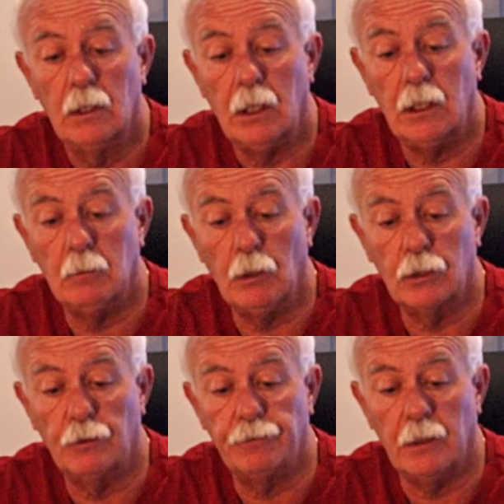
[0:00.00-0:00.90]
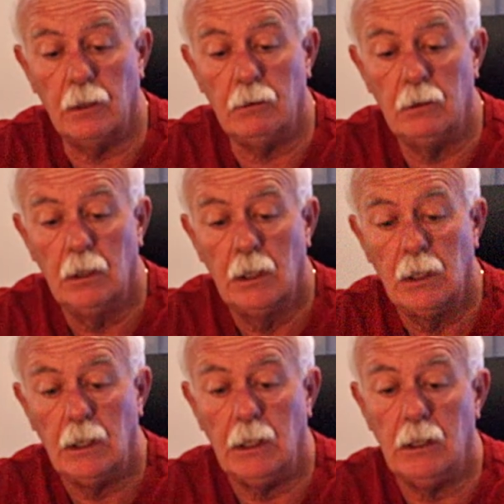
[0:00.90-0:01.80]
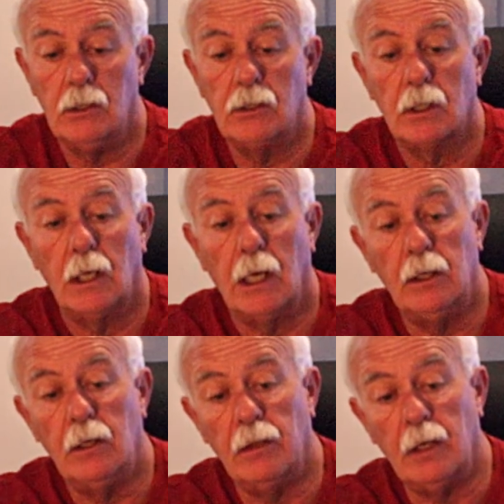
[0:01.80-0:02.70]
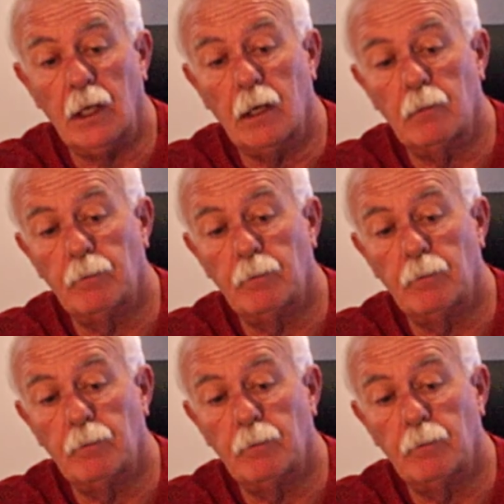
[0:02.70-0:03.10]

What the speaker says: and the microphone is under there.